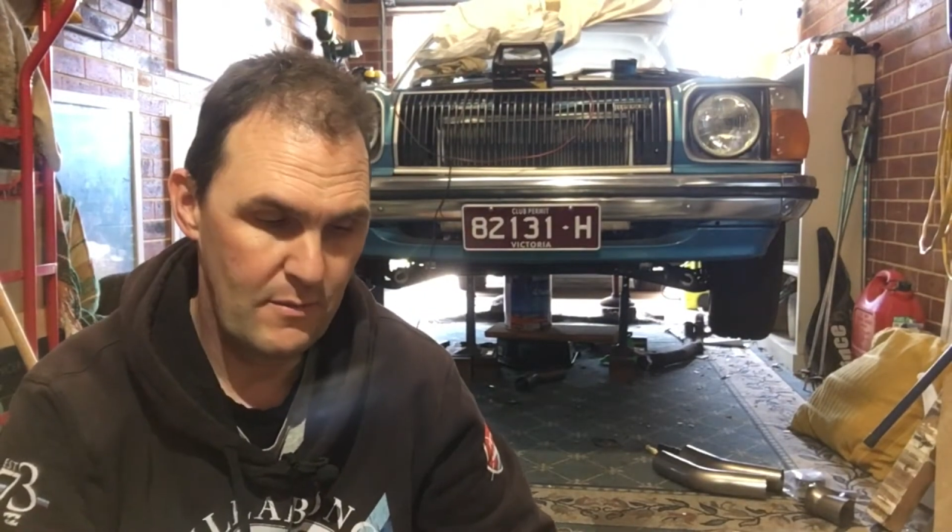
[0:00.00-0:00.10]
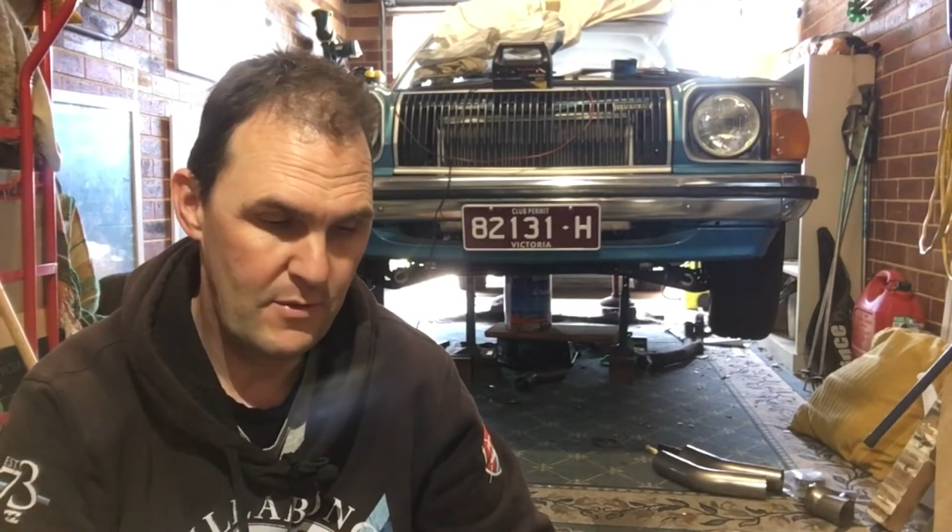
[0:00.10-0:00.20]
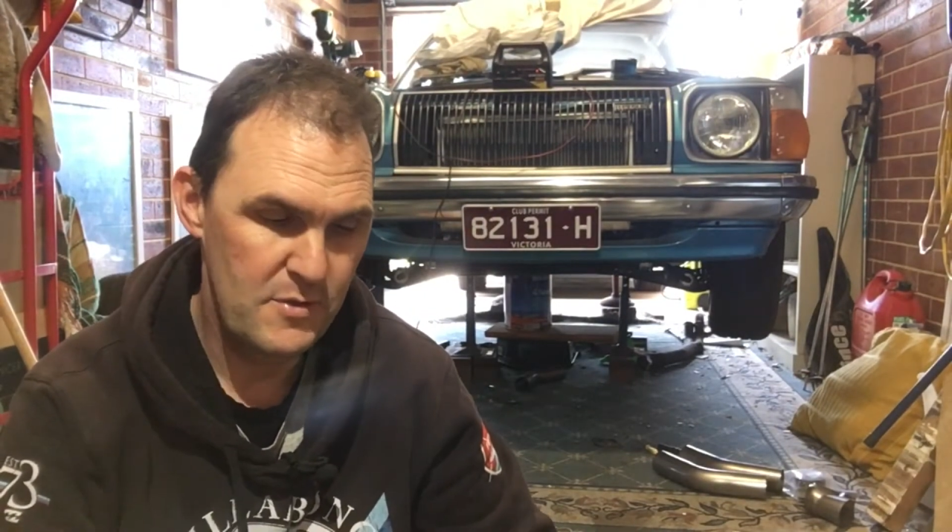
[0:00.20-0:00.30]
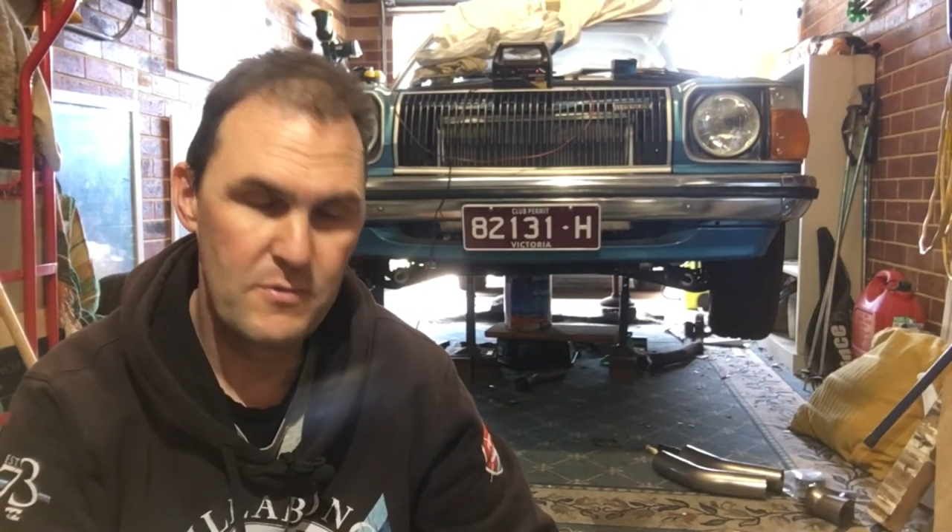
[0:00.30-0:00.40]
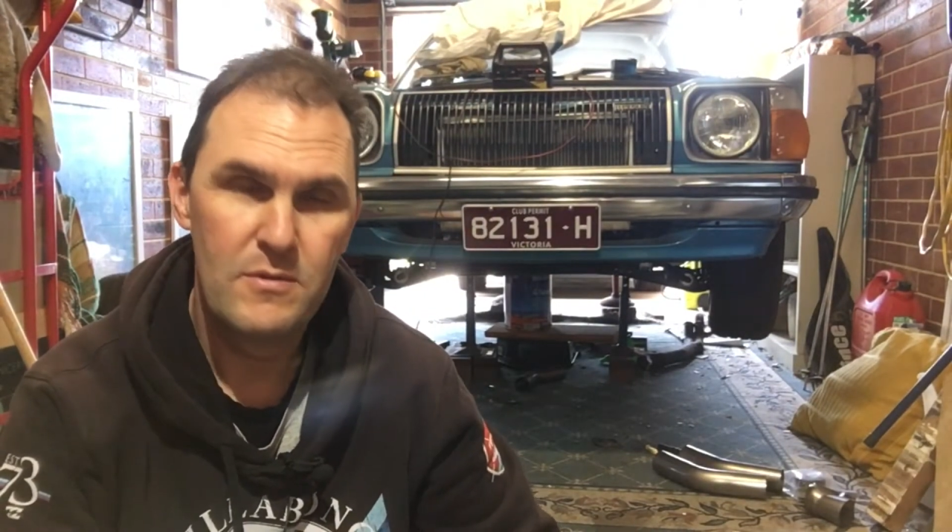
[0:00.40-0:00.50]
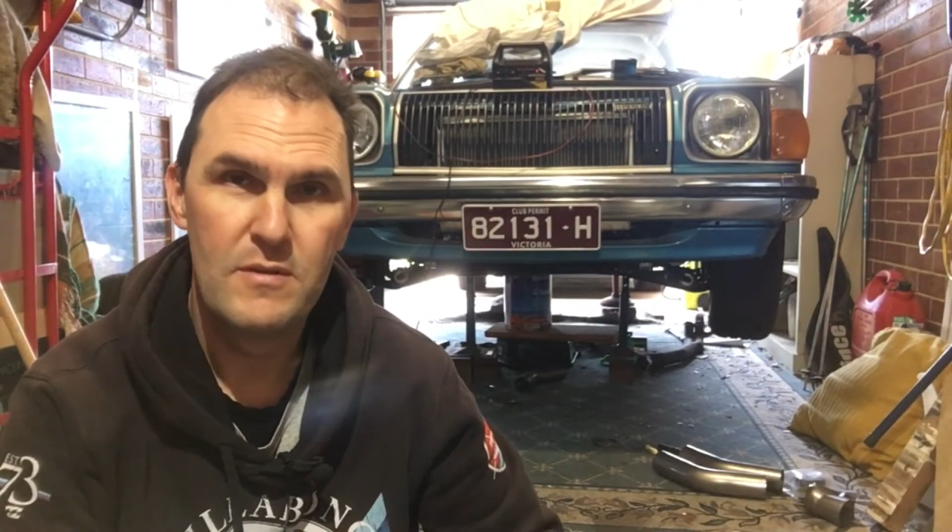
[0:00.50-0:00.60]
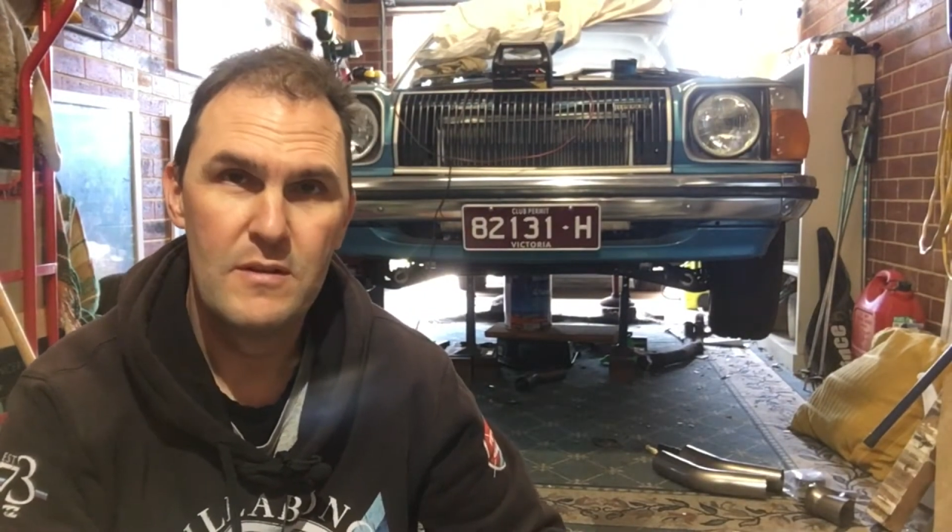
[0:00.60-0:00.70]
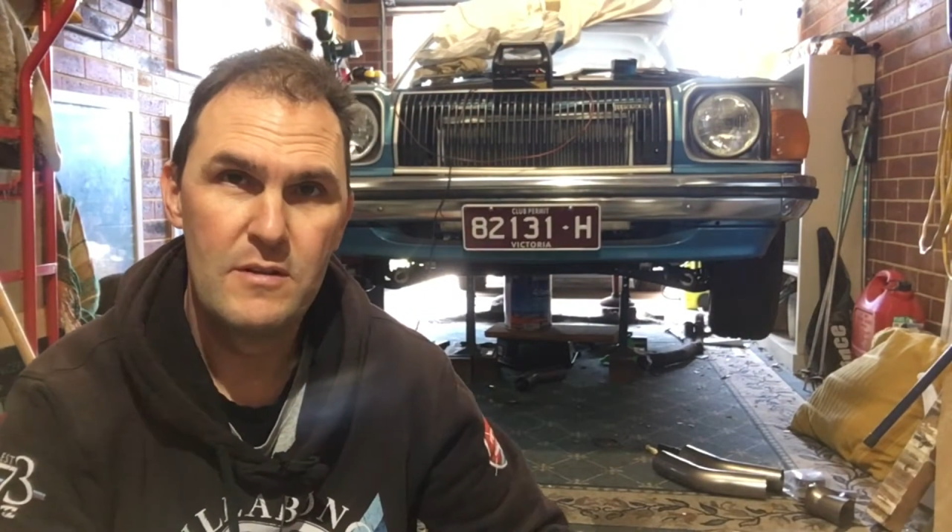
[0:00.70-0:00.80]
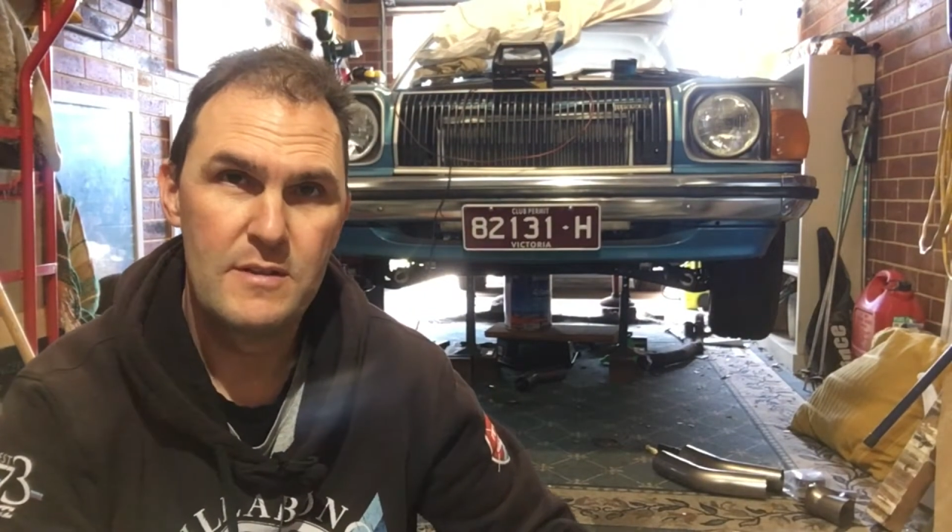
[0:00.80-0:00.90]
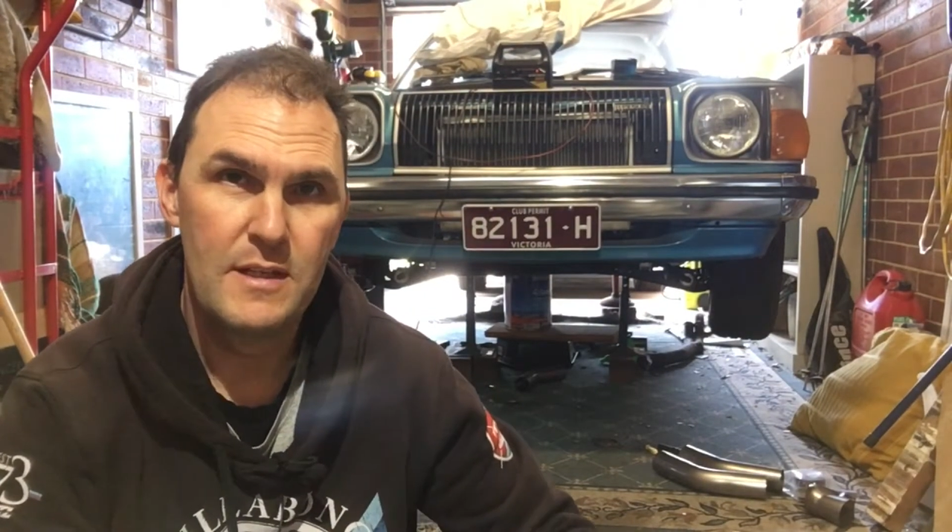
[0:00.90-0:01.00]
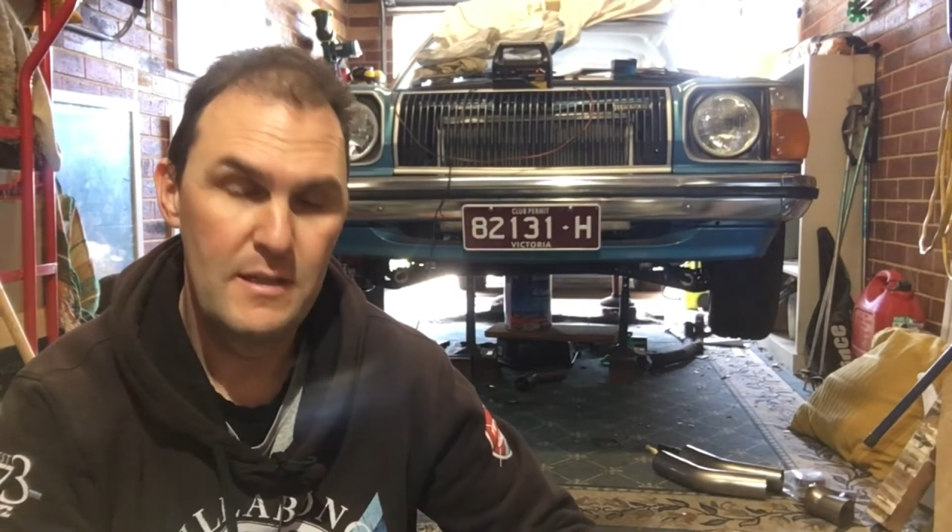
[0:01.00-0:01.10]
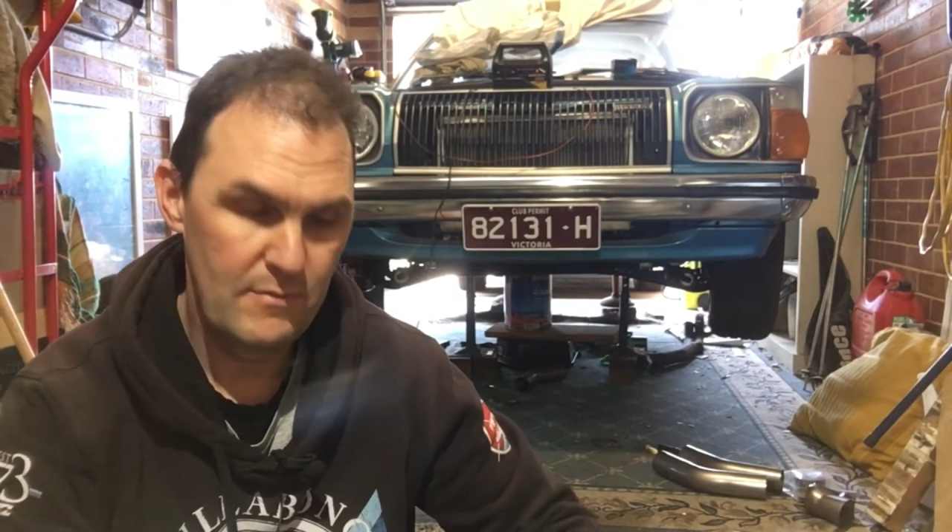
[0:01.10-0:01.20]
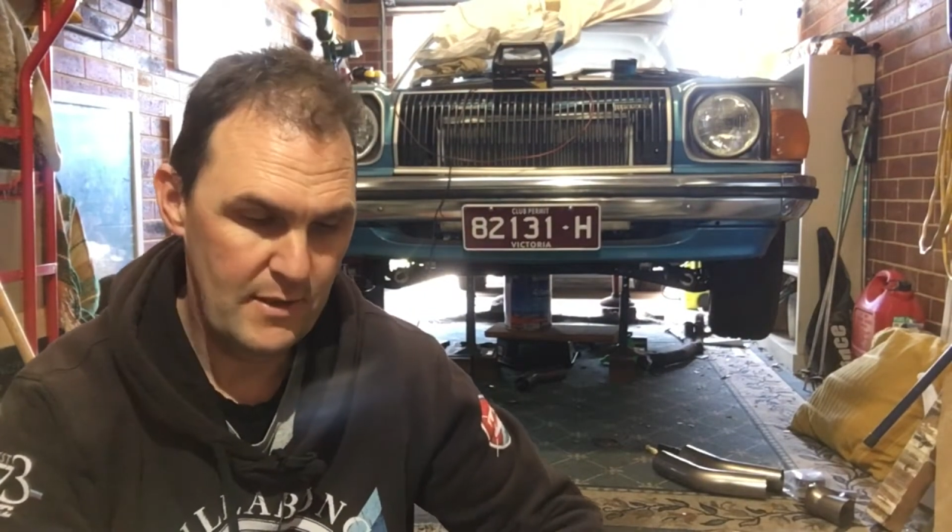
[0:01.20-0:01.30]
because we're all in lockdown.